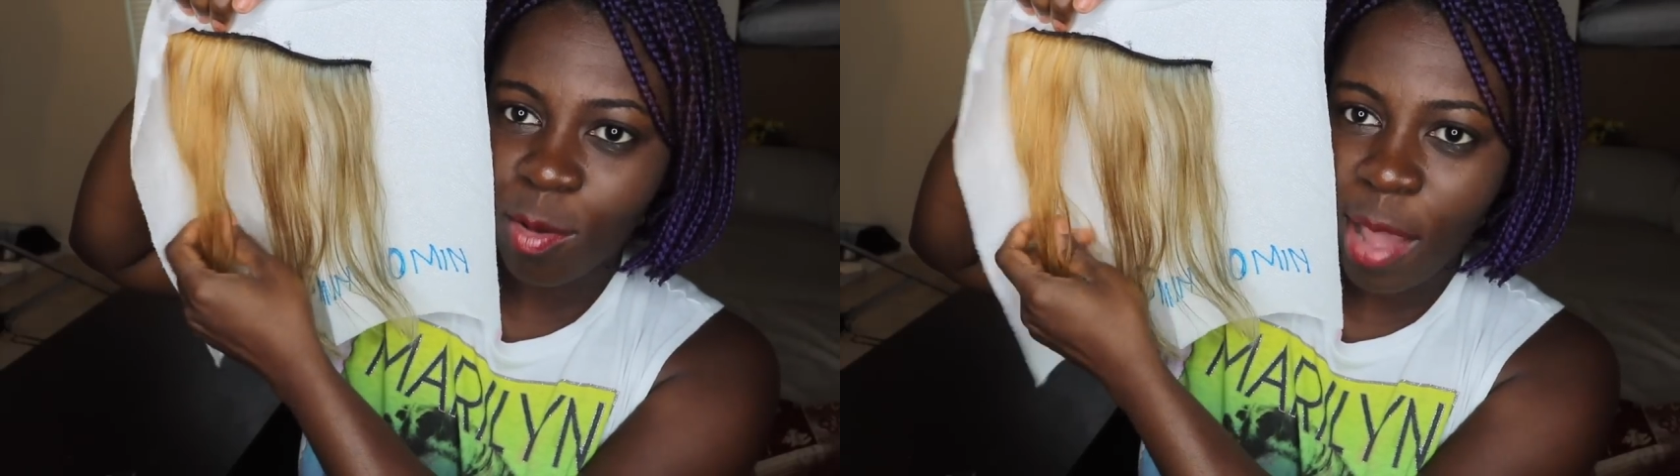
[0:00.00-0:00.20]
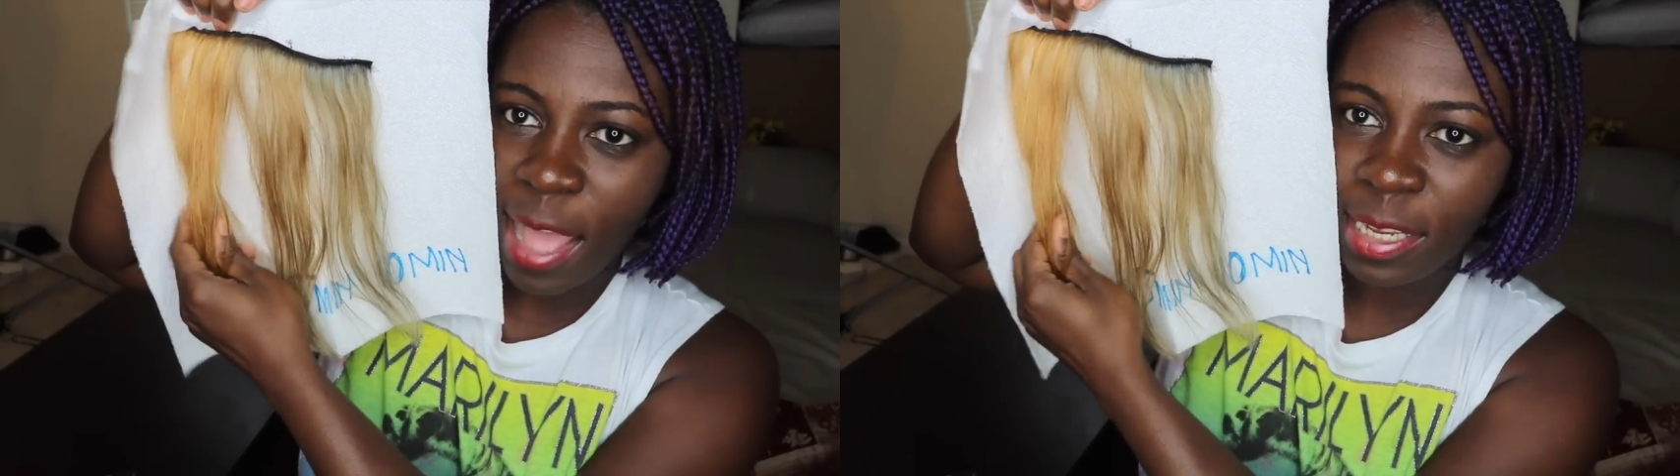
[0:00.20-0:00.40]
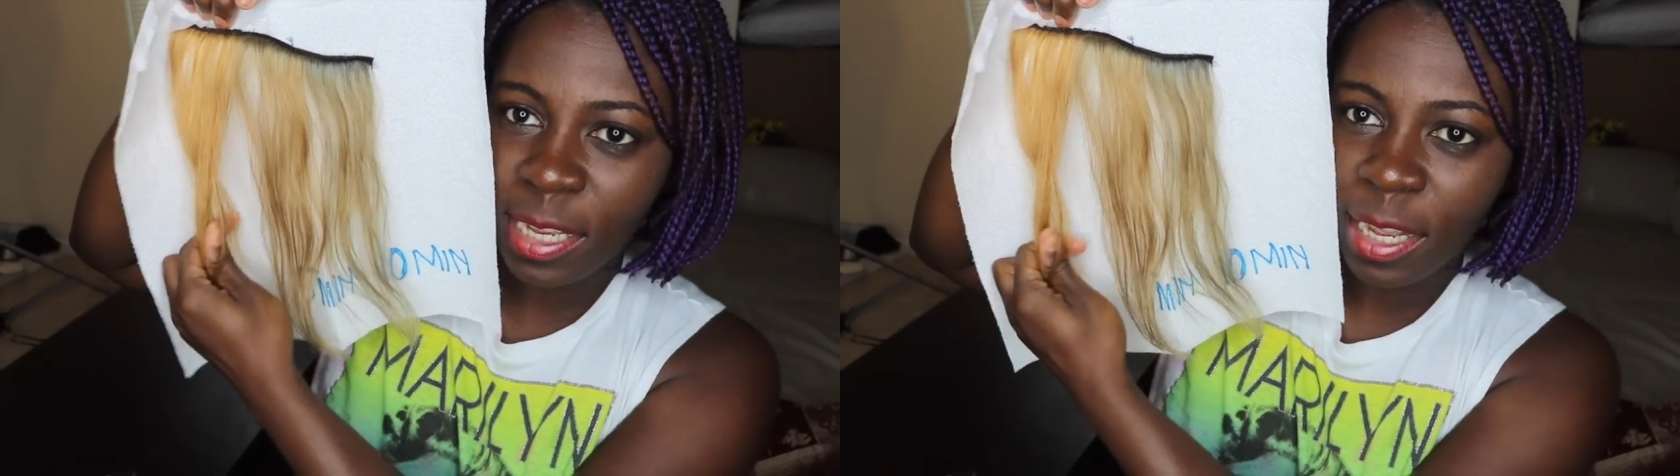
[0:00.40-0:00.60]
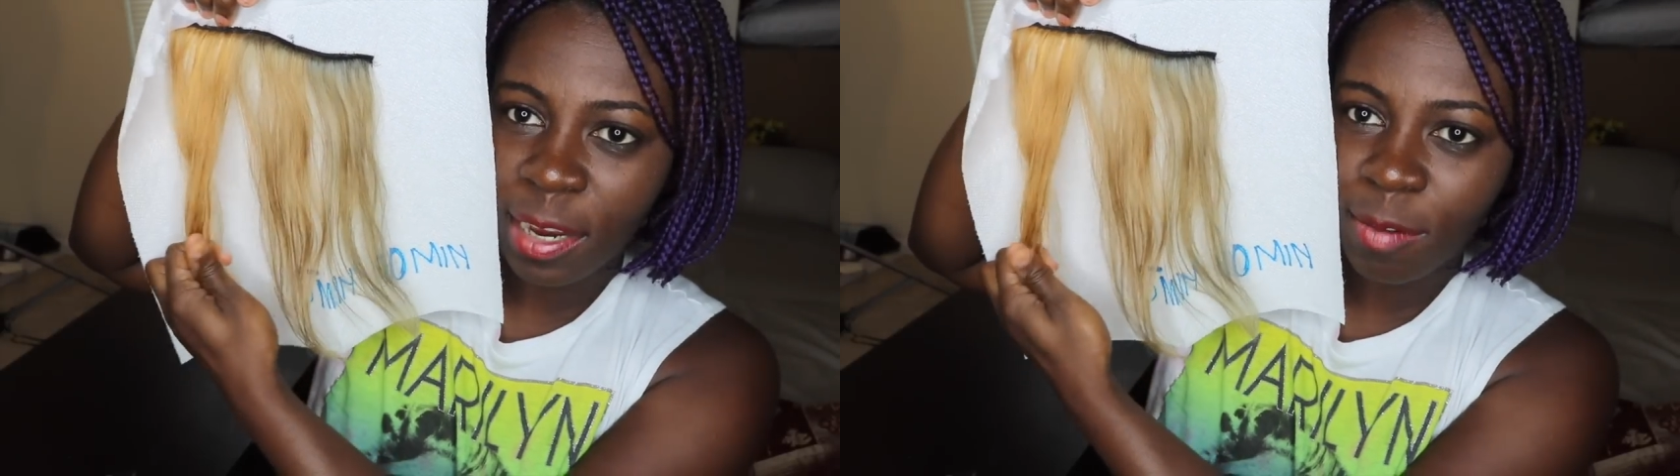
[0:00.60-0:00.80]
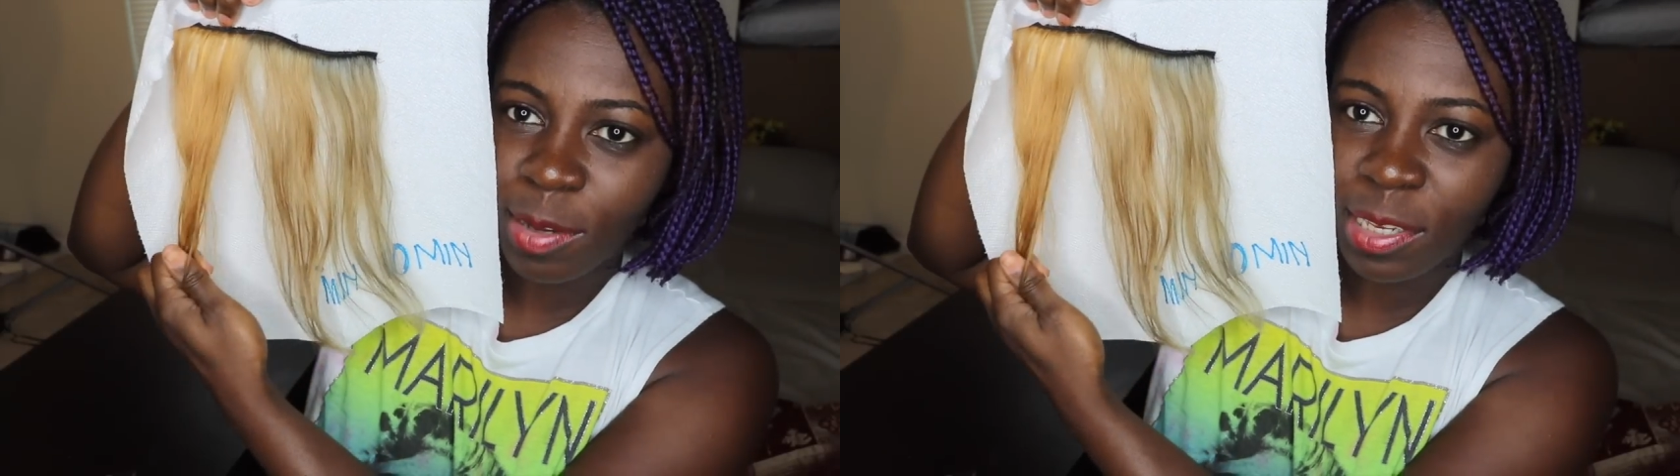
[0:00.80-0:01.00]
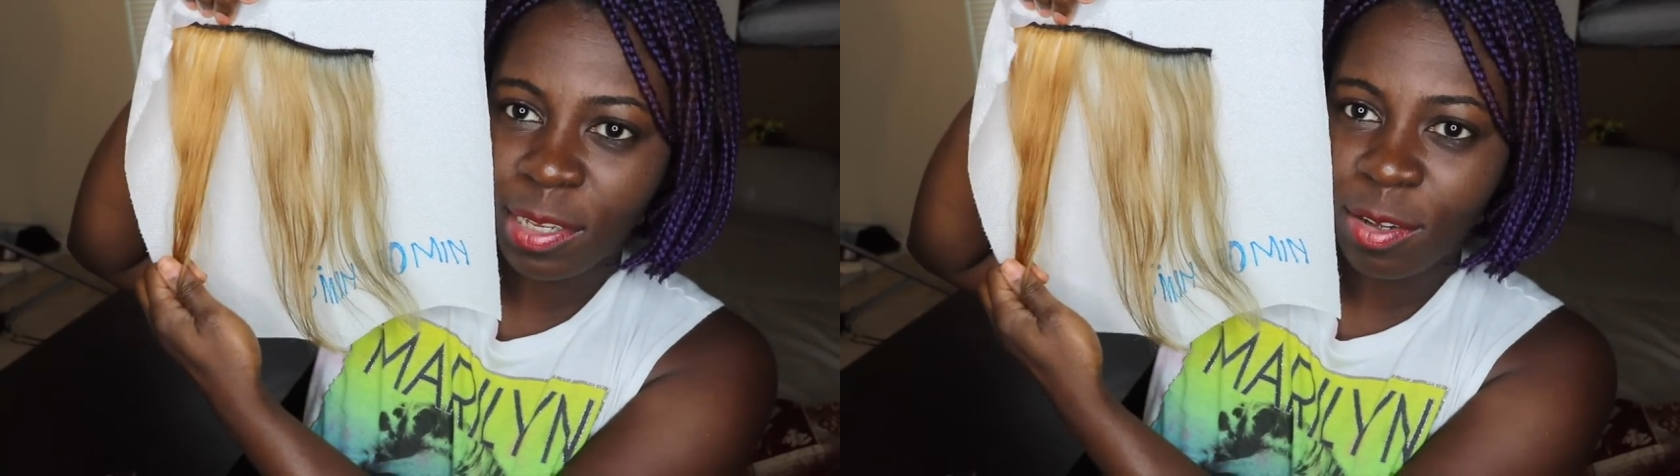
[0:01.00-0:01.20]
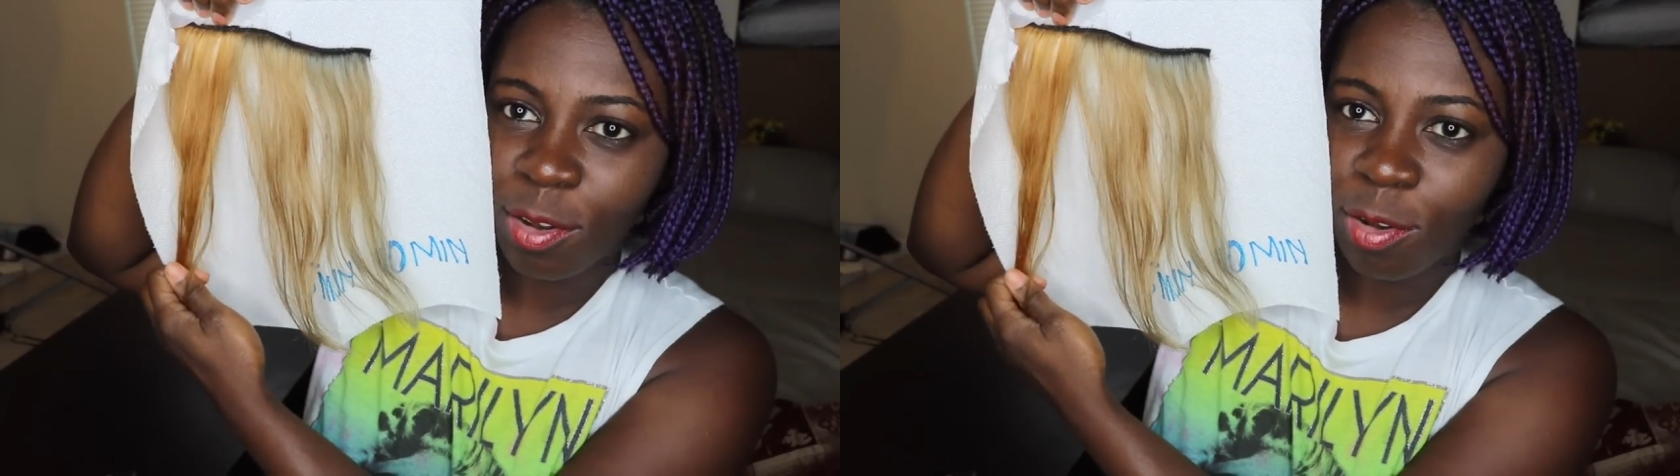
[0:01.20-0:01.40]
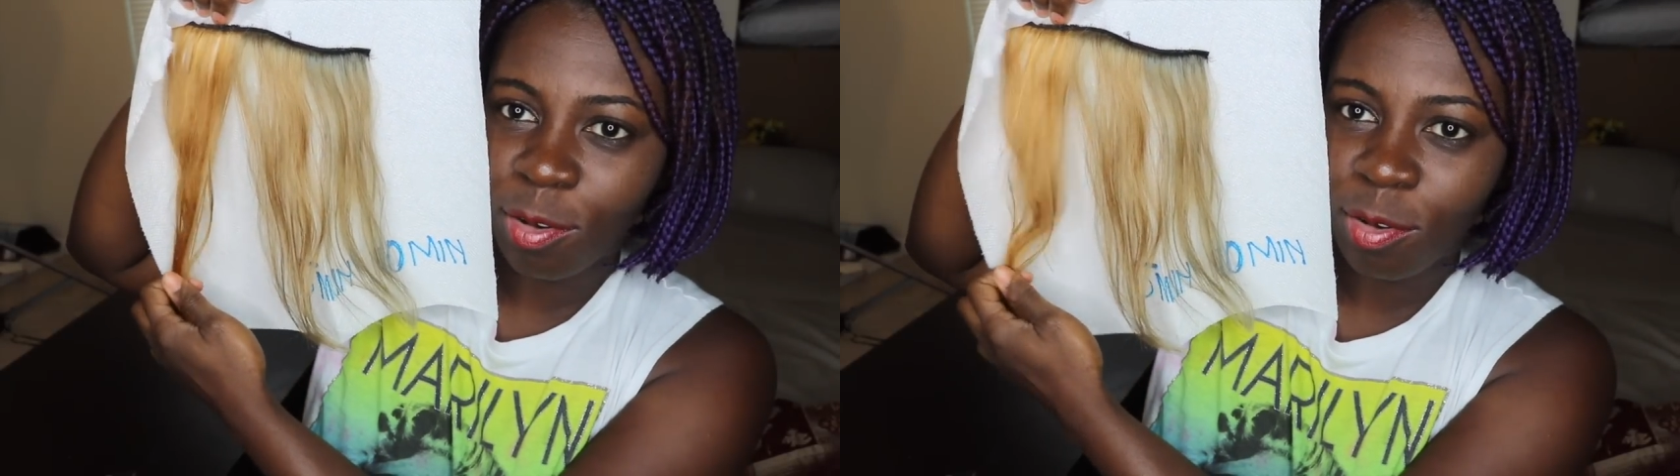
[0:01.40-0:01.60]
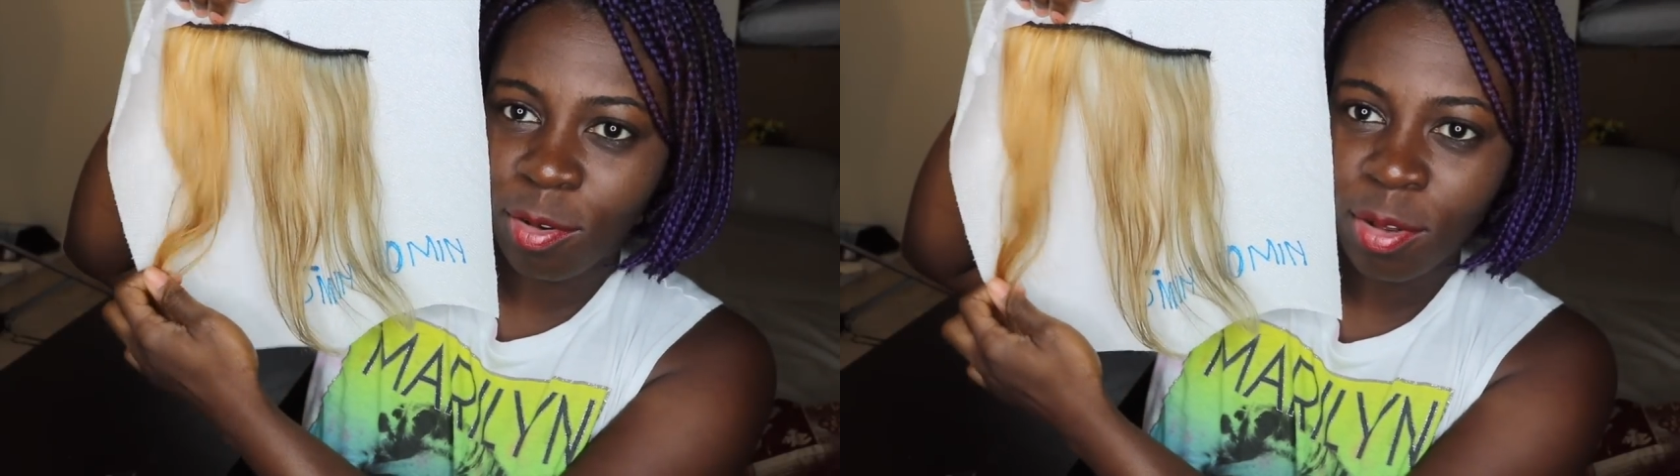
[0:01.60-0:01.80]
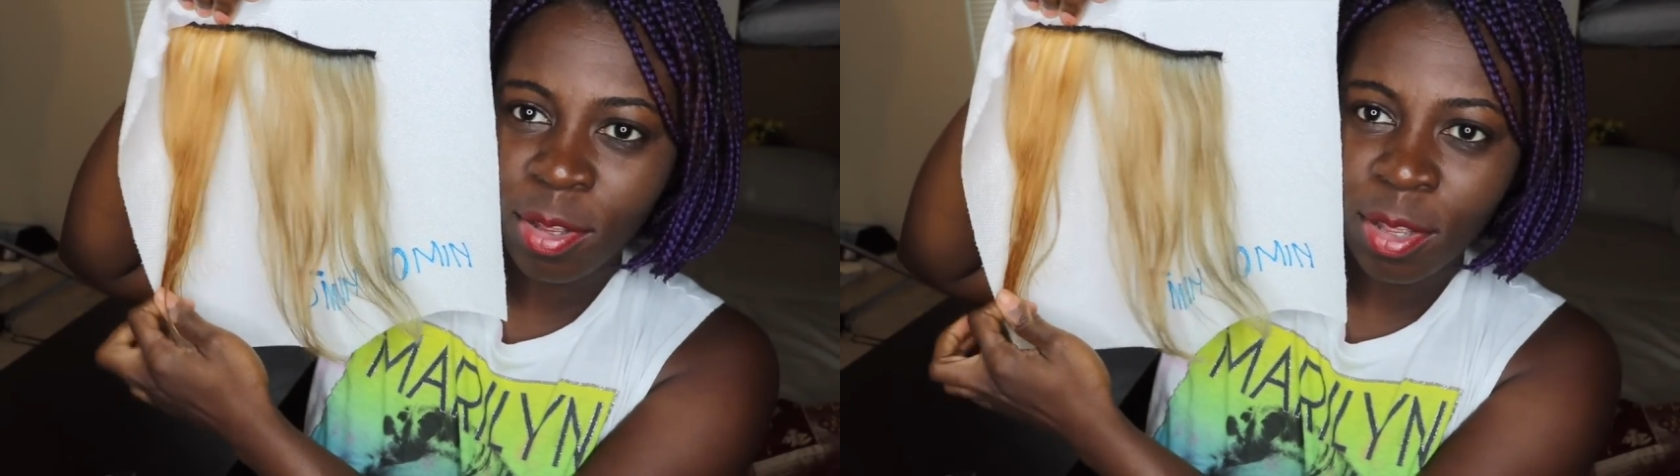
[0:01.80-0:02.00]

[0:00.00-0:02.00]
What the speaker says: swatch here, which no